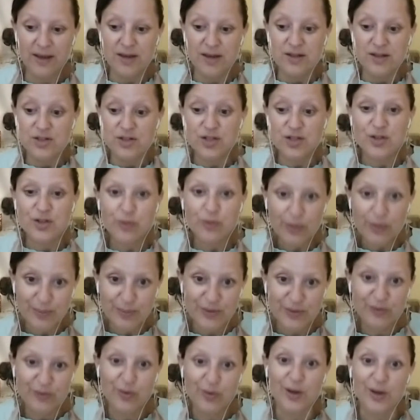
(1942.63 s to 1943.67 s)

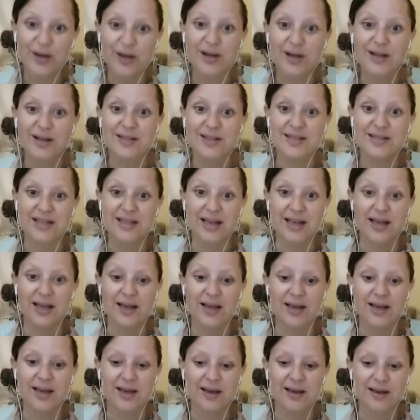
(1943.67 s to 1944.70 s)
descriptive words,
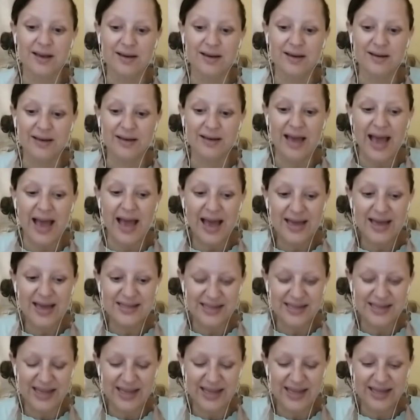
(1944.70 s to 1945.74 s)
add
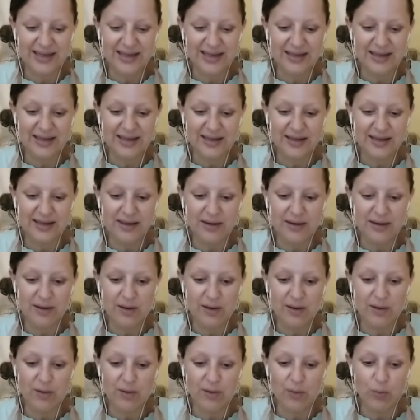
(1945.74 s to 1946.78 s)
in
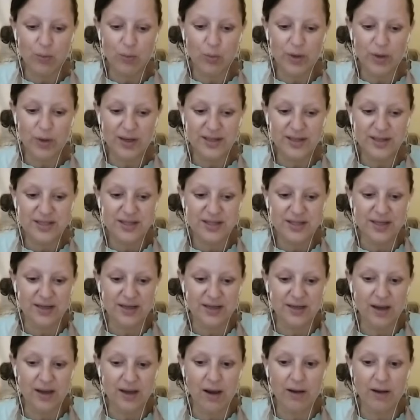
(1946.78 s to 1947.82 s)
words that
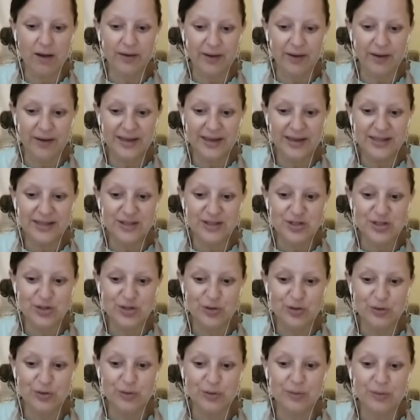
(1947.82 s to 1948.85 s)
are going
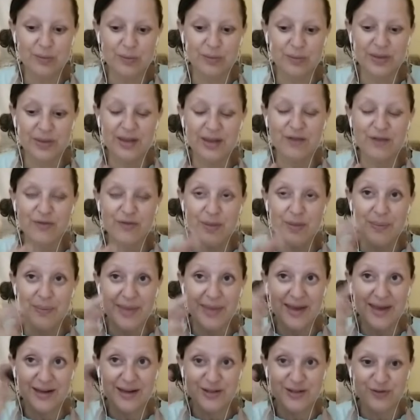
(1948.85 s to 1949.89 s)
to, think of them
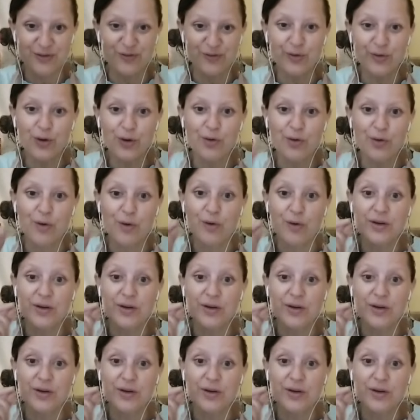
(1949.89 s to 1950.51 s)
then as a 4-year-old,